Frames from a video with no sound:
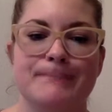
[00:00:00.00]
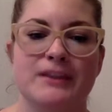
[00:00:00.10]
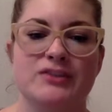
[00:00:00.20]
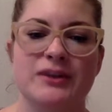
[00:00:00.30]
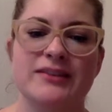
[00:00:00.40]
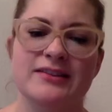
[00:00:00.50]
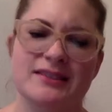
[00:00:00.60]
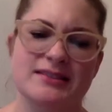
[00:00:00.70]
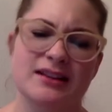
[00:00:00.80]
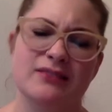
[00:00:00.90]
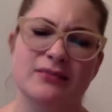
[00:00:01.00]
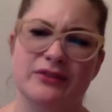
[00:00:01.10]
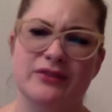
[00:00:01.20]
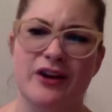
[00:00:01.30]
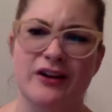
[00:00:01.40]
So I think that's kind of one
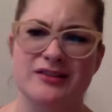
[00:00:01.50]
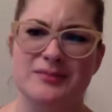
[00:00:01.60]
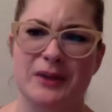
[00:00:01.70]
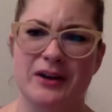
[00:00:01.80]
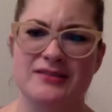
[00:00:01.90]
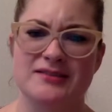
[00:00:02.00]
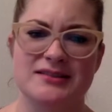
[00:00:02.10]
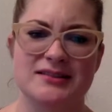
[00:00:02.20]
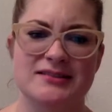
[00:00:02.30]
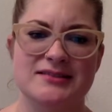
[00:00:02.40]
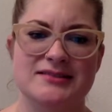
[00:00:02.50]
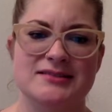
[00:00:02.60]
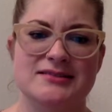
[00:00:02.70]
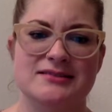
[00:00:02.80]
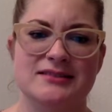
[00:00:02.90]
of the hardest parts
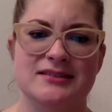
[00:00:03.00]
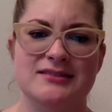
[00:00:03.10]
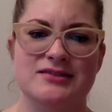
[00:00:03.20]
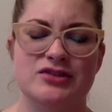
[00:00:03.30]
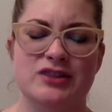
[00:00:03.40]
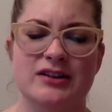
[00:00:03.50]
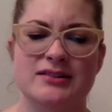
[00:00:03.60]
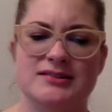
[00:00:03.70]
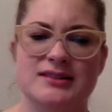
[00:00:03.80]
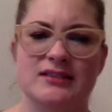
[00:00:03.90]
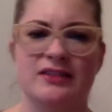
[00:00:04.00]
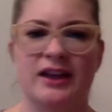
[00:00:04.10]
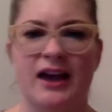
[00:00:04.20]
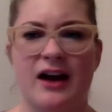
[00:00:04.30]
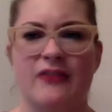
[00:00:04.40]
is trying to decide,
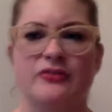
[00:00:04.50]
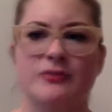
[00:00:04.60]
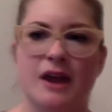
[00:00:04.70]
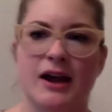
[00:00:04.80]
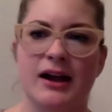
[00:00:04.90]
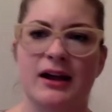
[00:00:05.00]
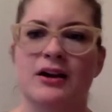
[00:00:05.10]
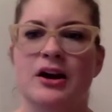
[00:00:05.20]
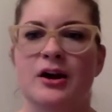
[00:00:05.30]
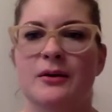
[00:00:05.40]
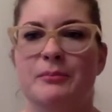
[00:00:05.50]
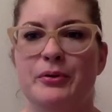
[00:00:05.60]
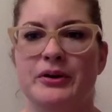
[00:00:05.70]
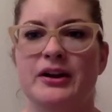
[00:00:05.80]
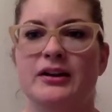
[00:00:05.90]
okay, how do I
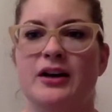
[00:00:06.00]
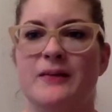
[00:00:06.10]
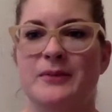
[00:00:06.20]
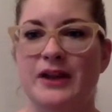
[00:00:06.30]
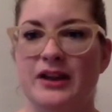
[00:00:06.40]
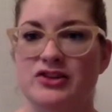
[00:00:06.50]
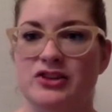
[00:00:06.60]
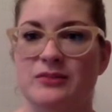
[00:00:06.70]
put in comprehension.